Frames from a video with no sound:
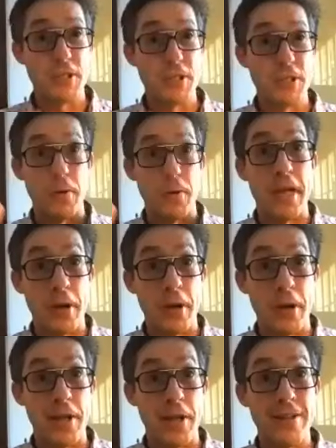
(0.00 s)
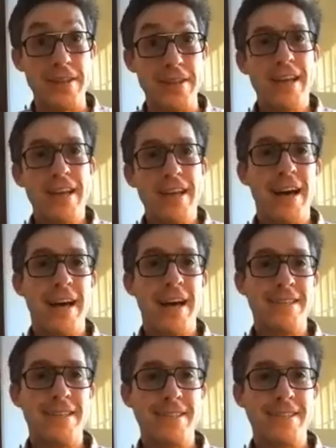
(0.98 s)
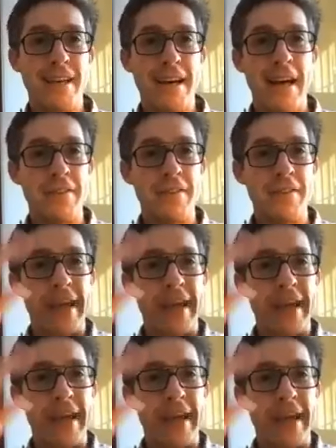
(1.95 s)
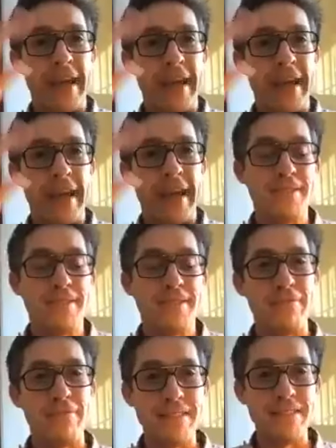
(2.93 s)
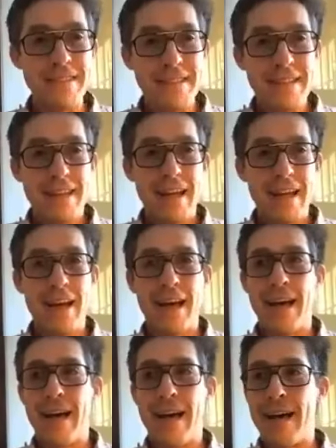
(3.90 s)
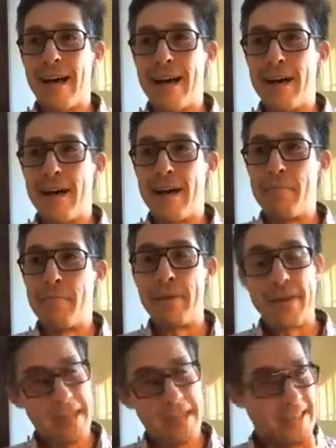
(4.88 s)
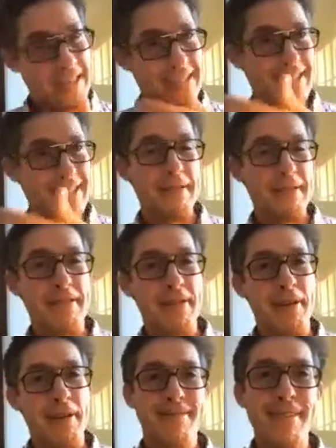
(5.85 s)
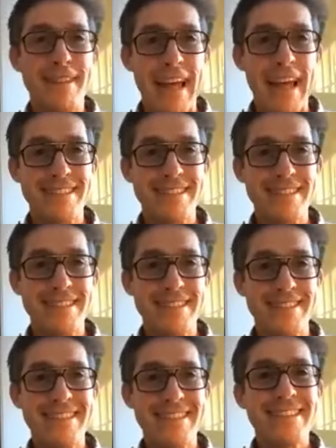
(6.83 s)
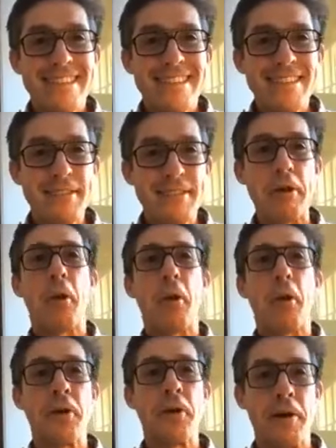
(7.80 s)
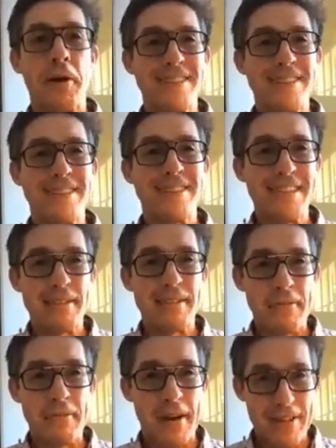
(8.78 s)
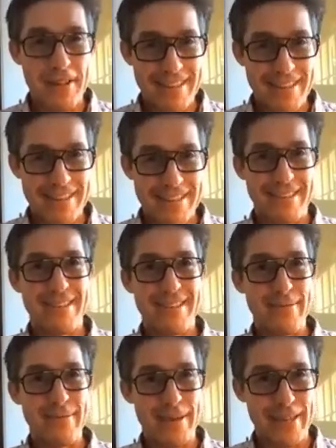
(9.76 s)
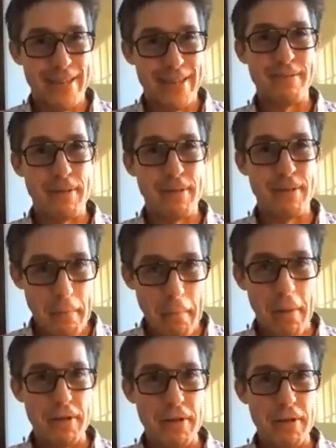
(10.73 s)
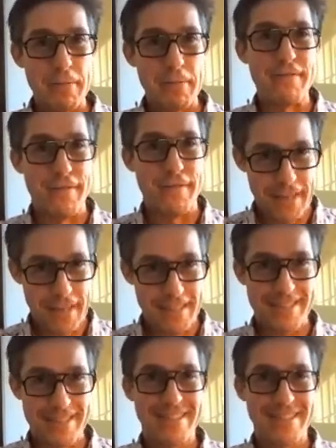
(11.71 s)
wanted to get on a yacht, and everything else was irrelevant. But then, you know, you learn that that's just getting on a yacht isn't the right thing to do as well. You must fit